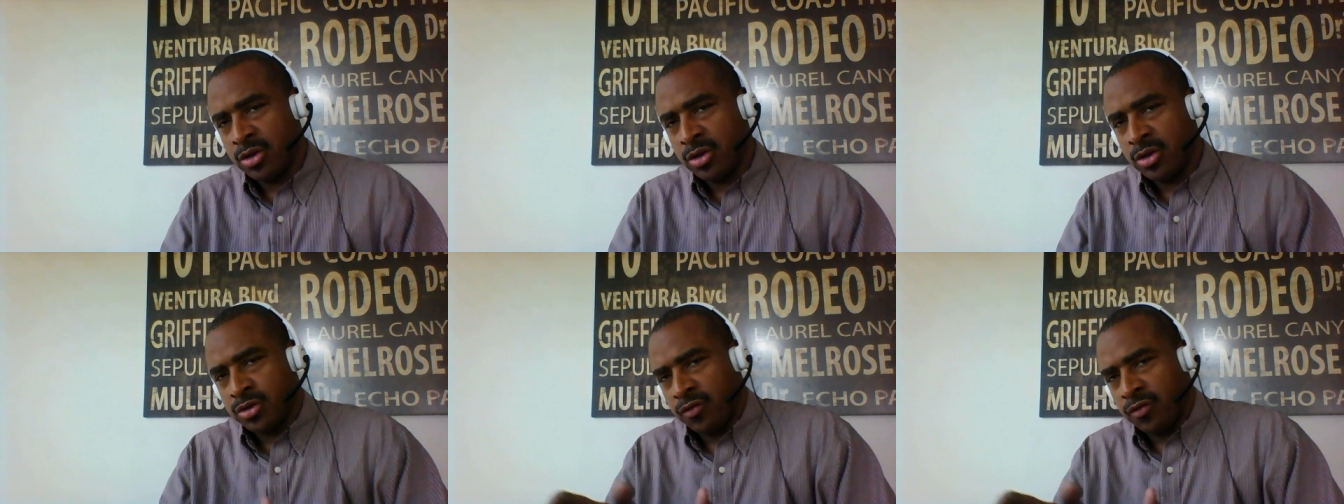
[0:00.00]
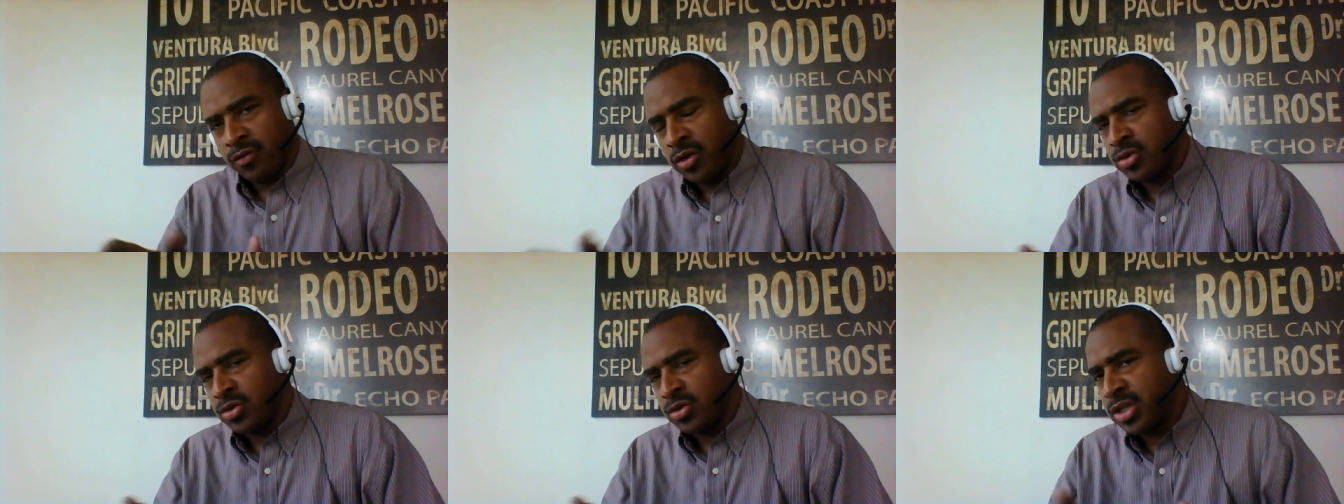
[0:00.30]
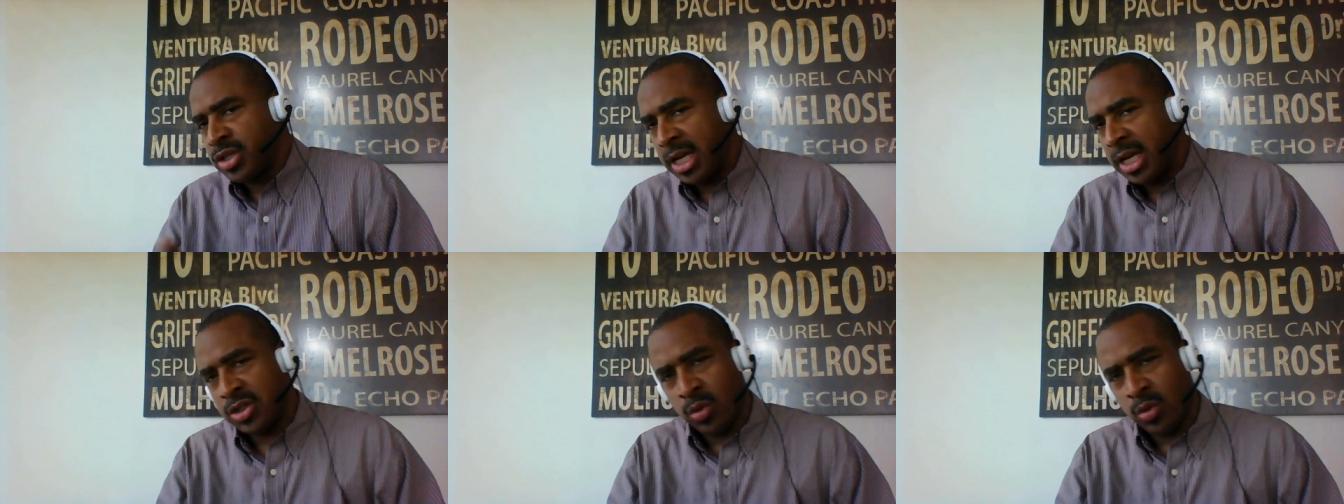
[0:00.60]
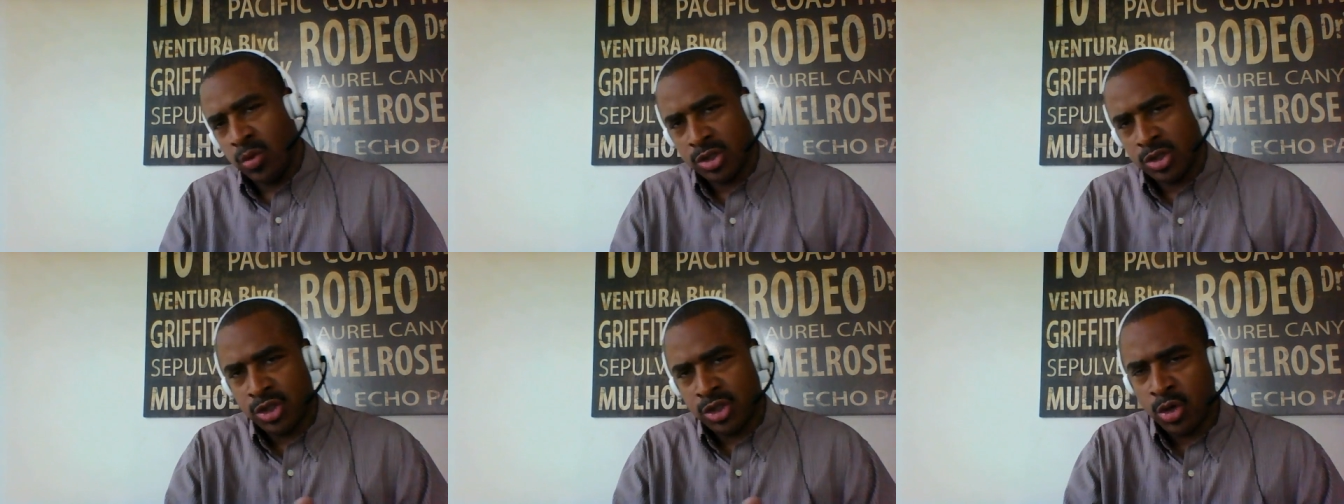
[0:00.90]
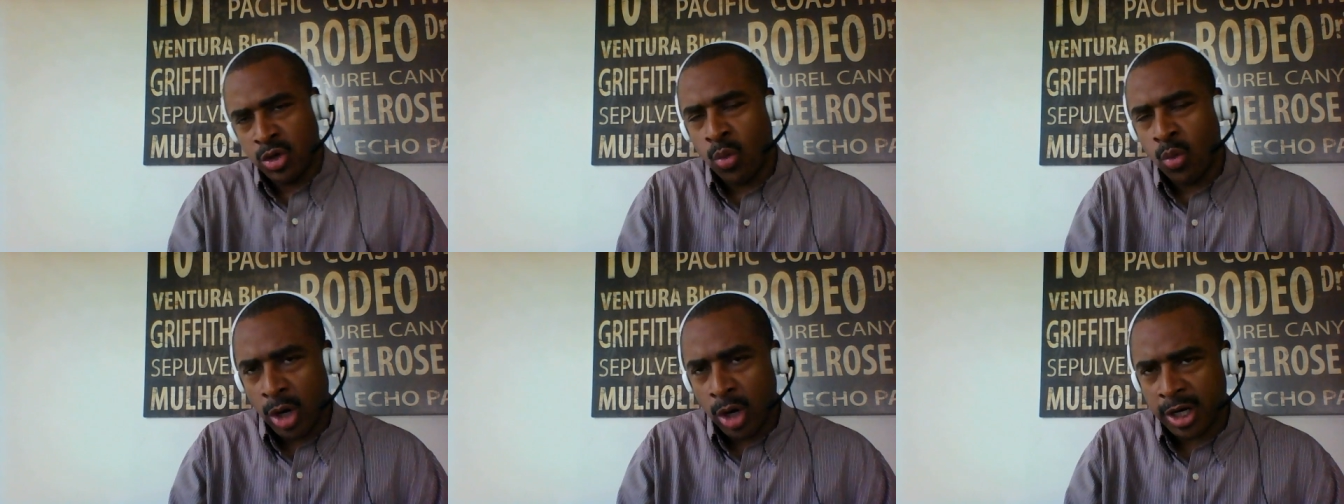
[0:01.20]
There's a few states who are
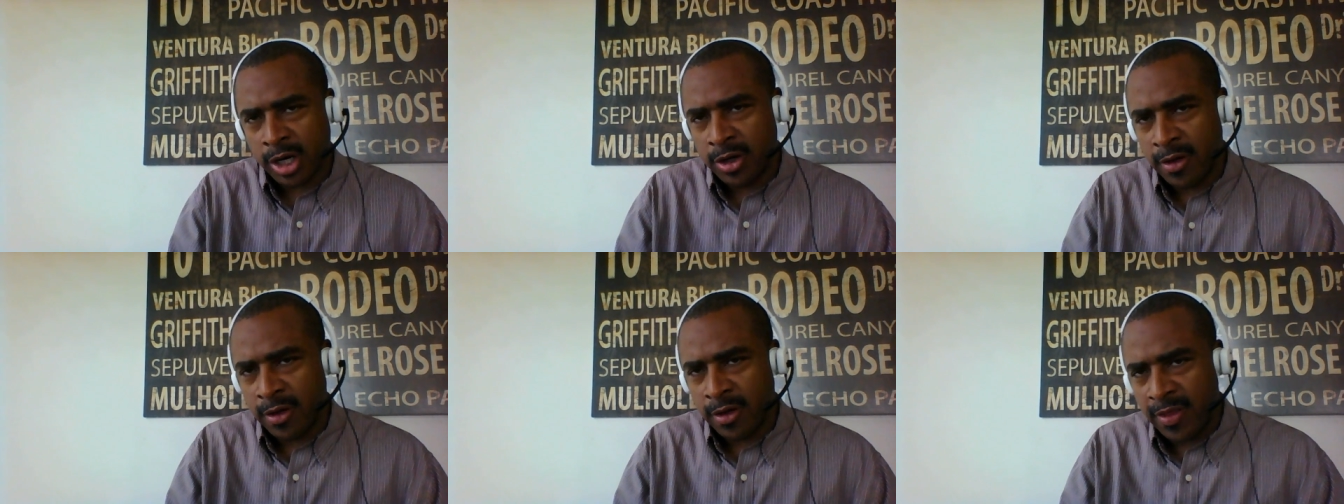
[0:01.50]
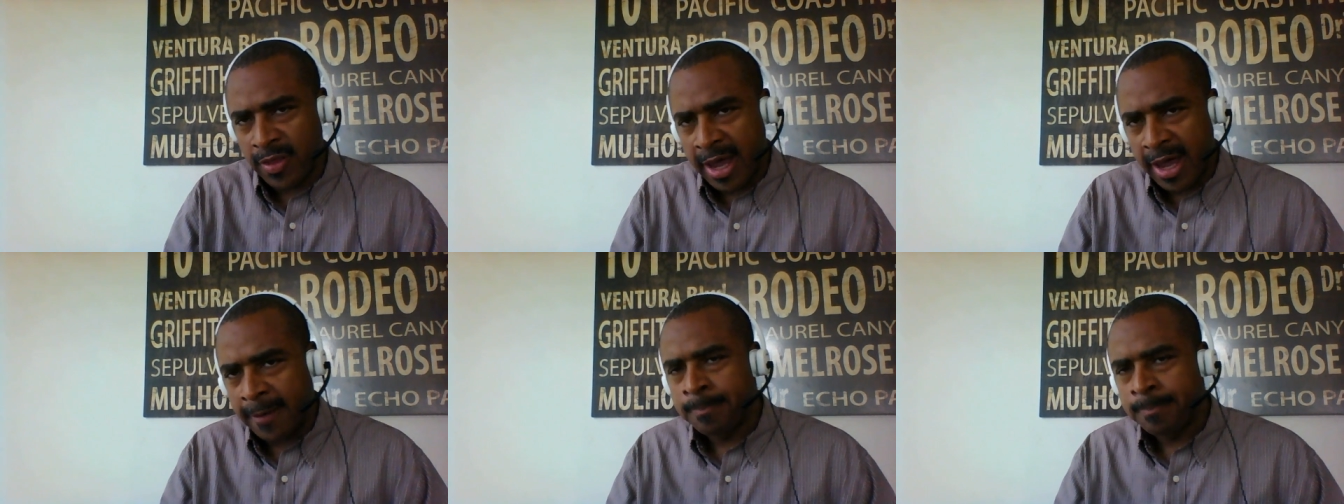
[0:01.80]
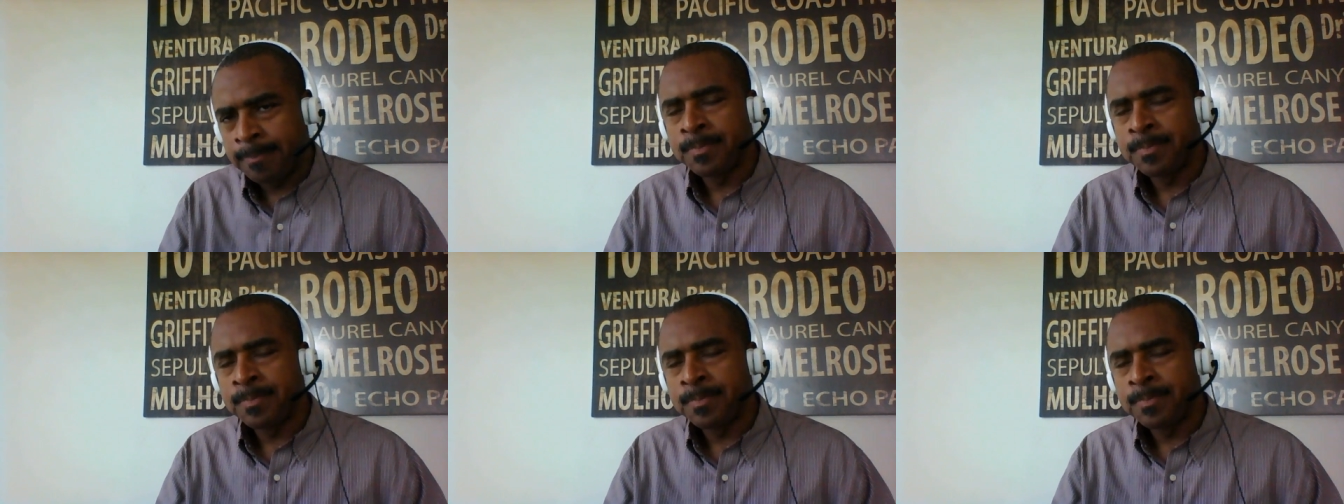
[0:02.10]
still working on that.